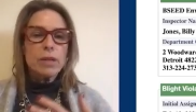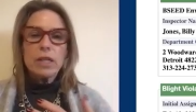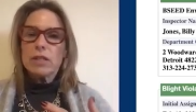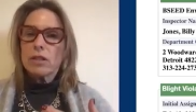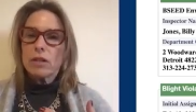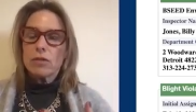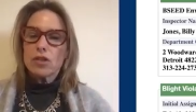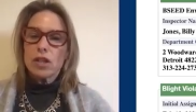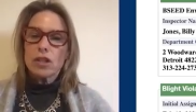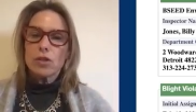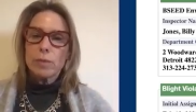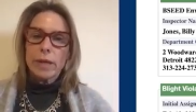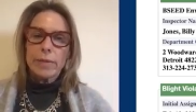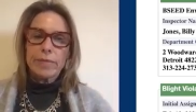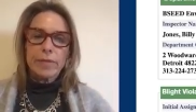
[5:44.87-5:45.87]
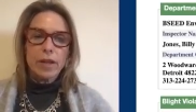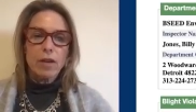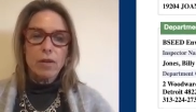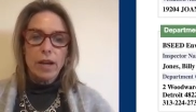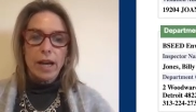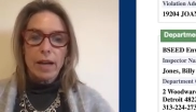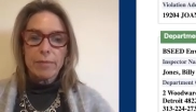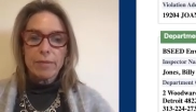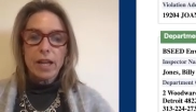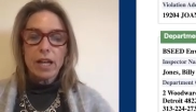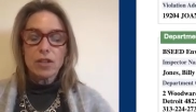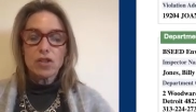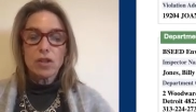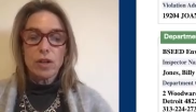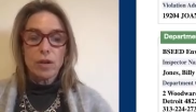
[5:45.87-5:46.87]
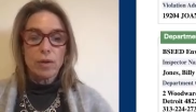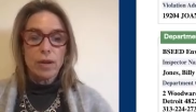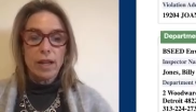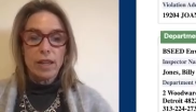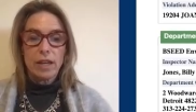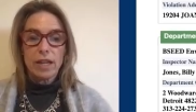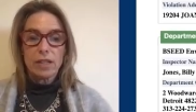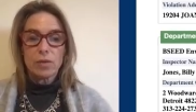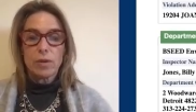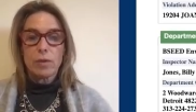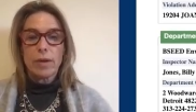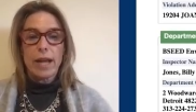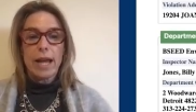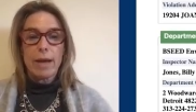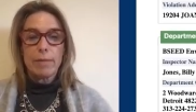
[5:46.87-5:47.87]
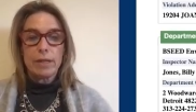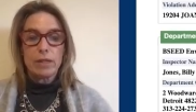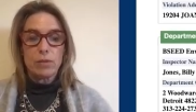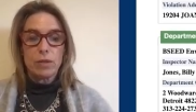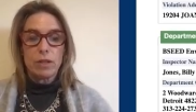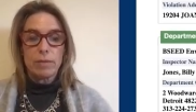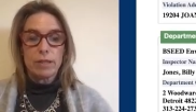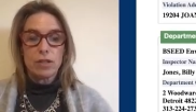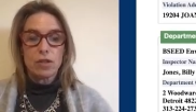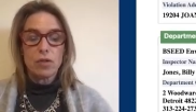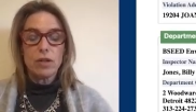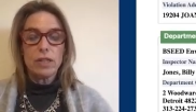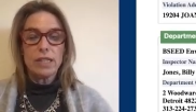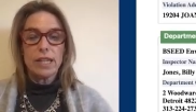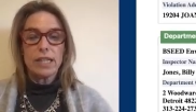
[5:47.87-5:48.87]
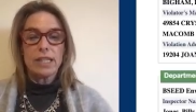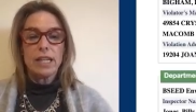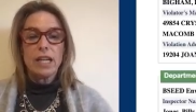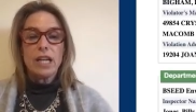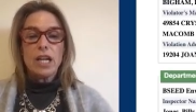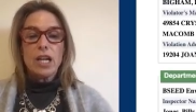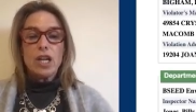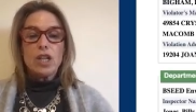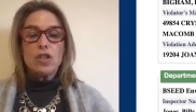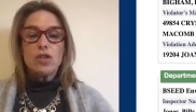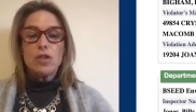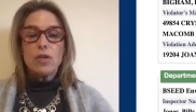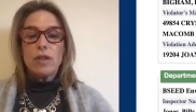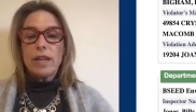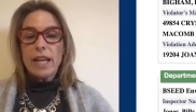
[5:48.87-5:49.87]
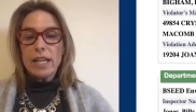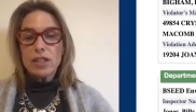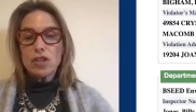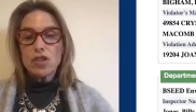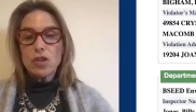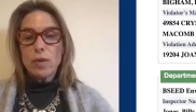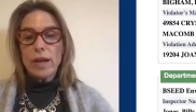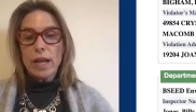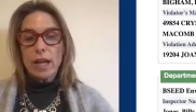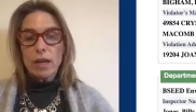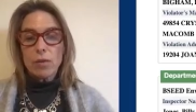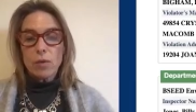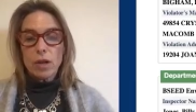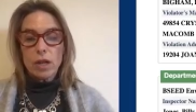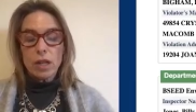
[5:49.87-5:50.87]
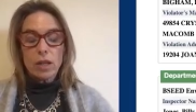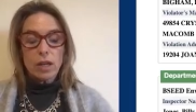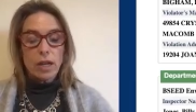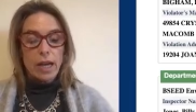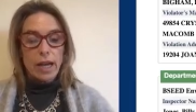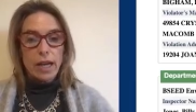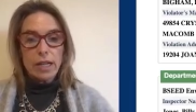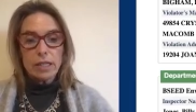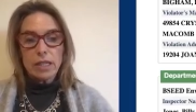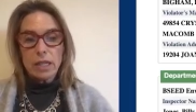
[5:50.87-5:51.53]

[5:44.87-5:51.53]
Please don't judge me. Okay, I'll show you on the next one what happens when you miss a court date. So the next Joanne we're going to look at